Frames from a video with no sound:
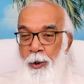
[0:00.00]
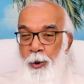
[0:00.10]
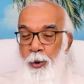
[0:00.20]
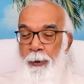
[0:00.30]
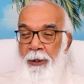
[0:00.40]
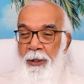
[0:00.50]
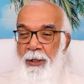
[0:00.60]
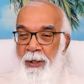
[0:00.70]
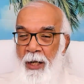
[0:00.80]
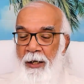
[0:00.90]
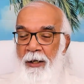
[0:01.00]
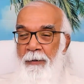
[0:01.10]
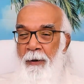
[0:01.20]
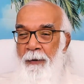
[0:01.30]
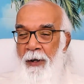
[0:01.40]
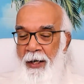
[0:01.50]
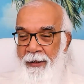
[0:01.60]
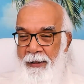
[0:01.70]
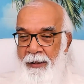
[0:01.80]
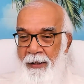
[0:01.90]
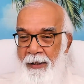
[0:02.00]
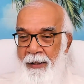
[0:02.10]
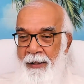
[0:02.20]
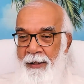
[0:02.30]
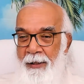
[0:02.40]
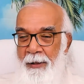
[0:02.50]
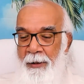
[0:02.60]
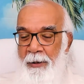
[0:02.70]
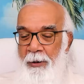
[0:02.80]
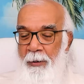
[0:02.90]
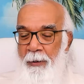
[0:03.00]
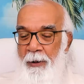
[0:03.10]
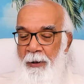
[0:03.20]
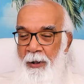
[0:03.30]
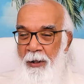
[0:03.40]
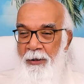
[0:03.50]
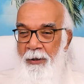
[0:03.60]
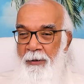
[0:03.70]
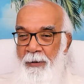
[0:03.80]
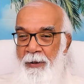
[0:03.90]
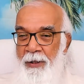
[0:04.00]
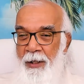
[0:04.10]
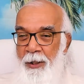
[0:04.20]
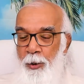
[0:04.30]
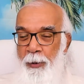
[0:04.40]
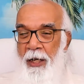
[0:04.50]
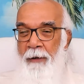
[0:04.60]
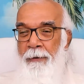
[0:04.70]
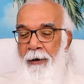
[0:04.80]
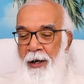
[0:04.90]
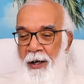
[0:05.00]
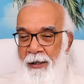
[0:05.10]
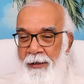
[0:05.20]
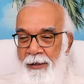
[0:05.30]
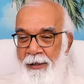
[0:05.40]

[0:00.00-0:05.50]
to be the son of a father, to be the daughter of a son, to be a friend,